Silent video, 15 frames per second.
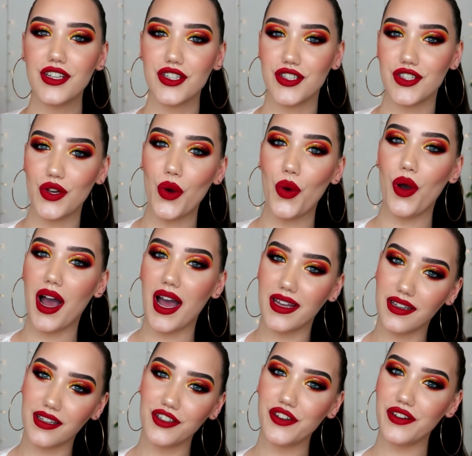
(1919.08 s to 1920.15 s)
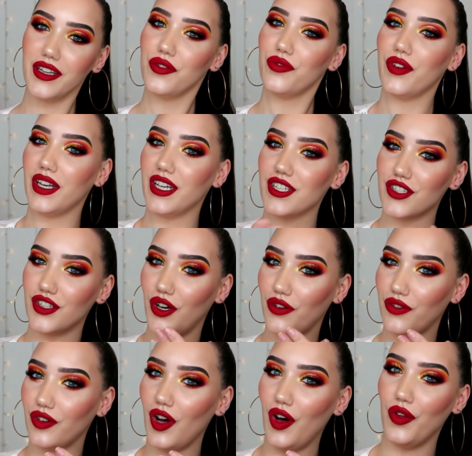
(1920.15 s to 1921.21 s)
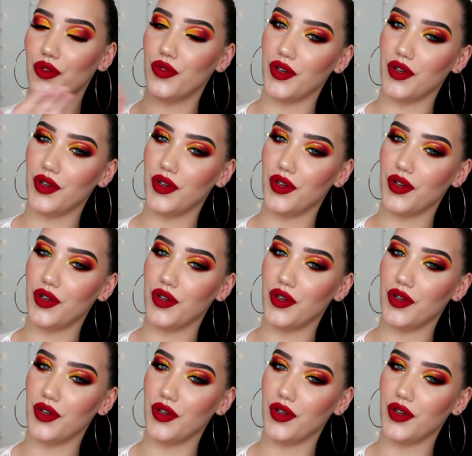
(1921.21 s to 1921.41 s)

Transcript: So I clearly finished off all